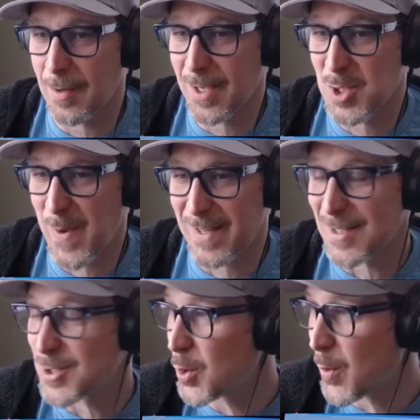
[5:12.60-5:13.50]

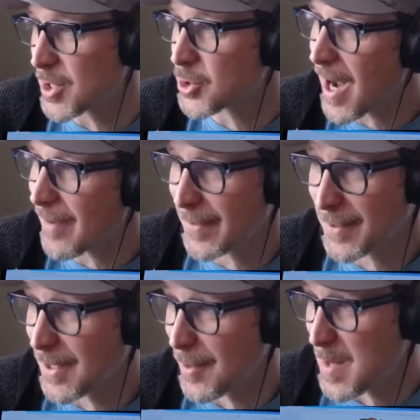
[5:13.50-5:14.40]
expecting two-way
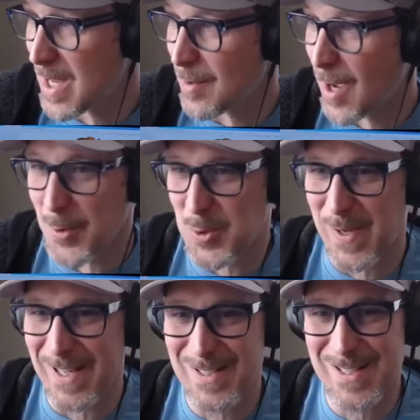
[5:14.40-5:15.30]
traffic, me always
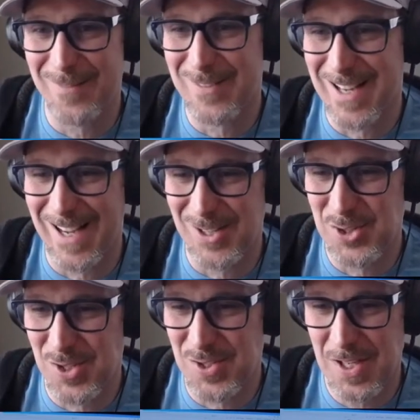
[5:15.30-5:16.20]
being safety
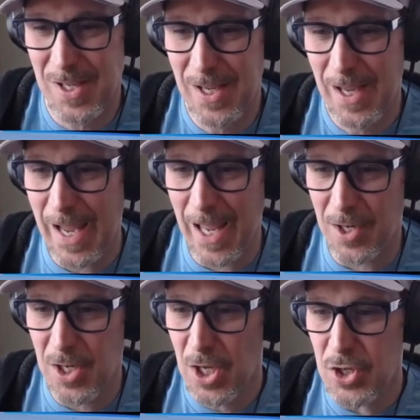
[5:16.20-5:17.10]
conscious.
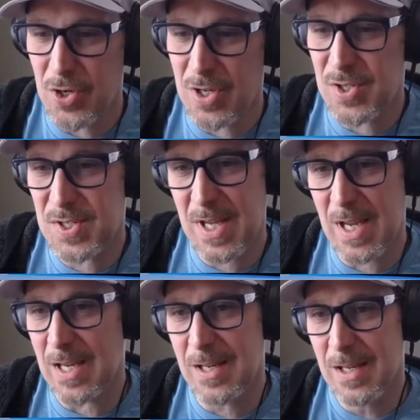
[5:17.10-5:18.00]
And you can
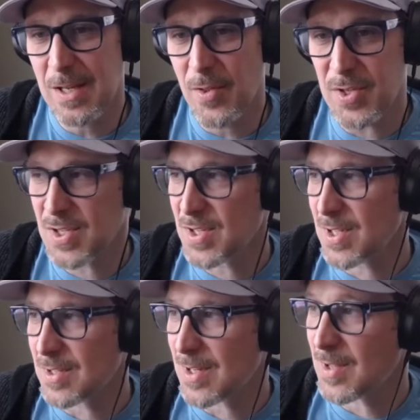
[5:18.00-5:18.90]
see this
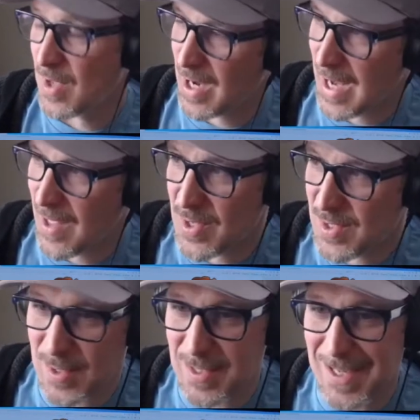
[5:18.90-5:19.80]
isn't
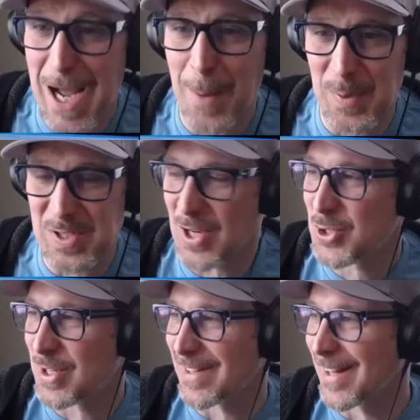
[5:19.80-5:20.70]
a
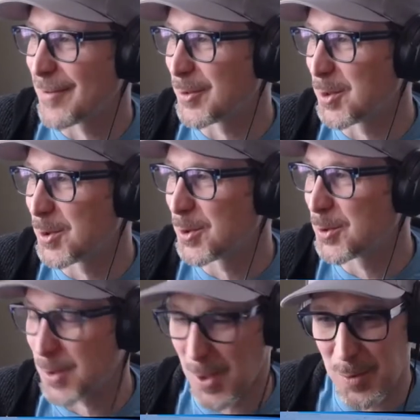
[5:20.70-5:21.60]
competition level
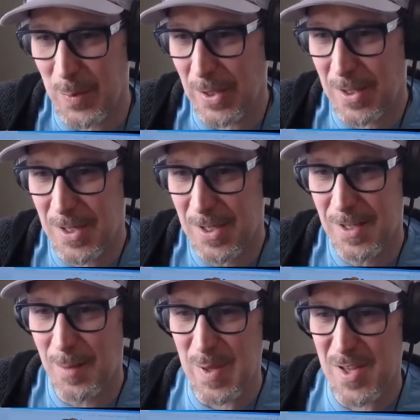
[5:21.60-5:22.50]
road book.
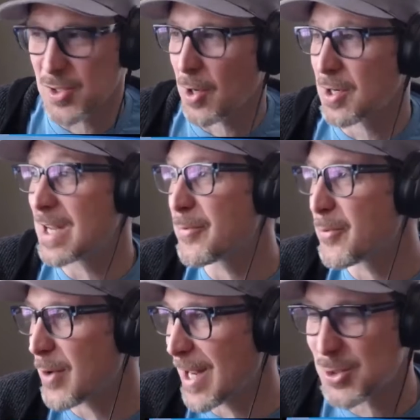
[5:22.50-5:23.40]
I mean, these aren't in
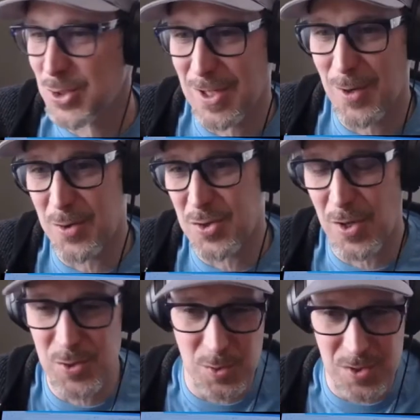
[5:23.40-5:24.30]
French, there's
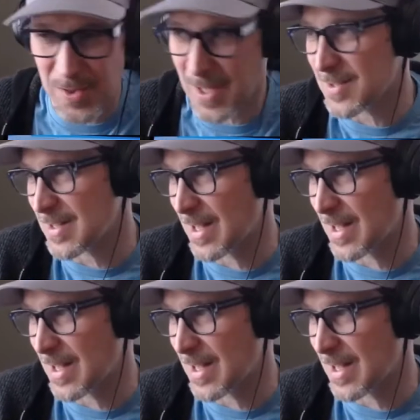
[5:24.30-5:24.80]
all sorts of things.